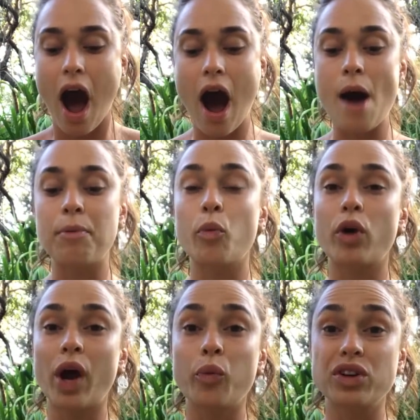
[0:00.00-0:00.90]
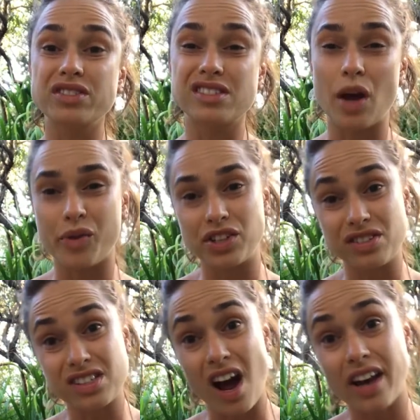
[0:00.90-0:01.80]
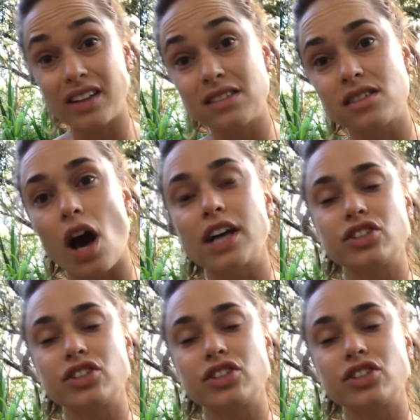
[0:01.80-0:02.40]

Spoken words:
But what I will say, when you're starting this diet,